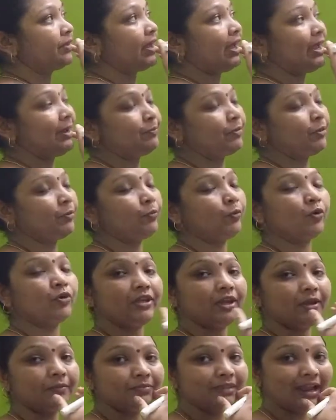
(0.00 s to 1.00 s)

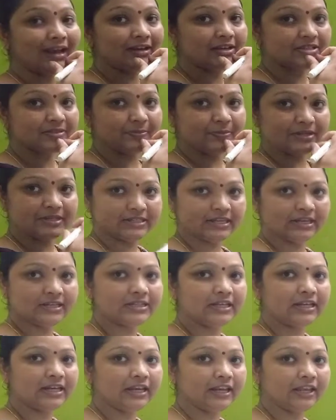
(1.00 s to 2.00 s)
hypopodium that is
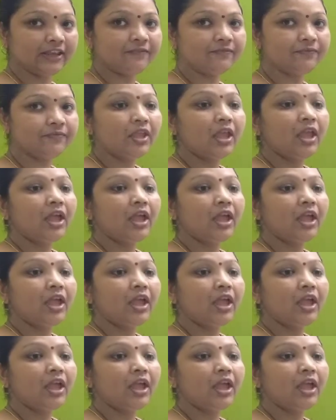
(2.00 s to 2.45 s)
present in leaf.